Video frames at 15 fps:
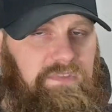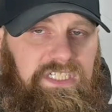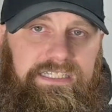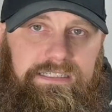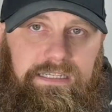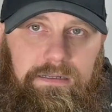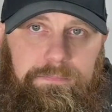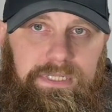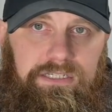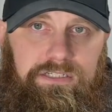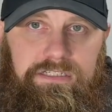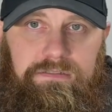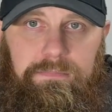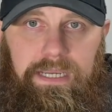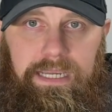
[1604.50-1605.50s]
It's going to be
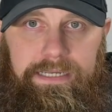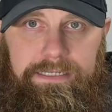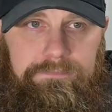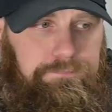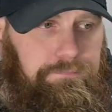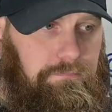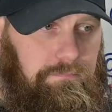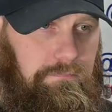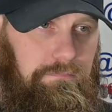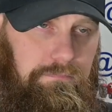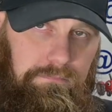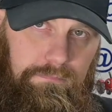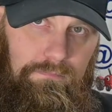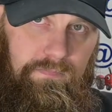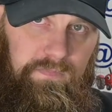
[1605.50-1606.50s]
just my
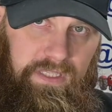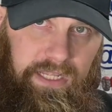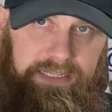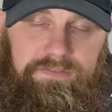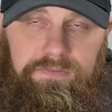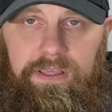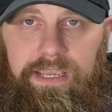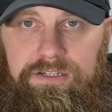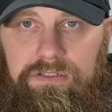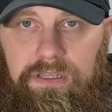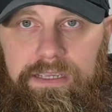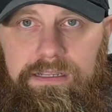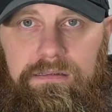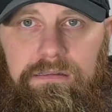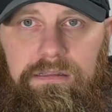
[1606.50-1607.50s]
nice
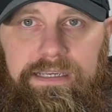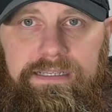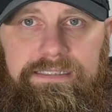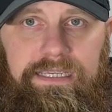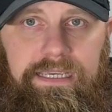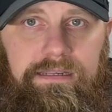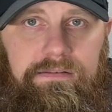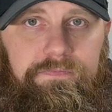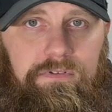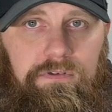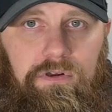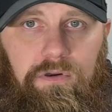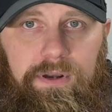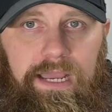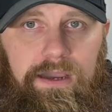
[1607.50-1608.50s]
flashlight, like I said, for
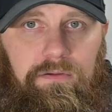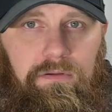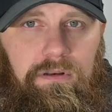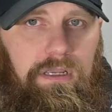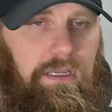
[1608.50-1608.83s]
going out.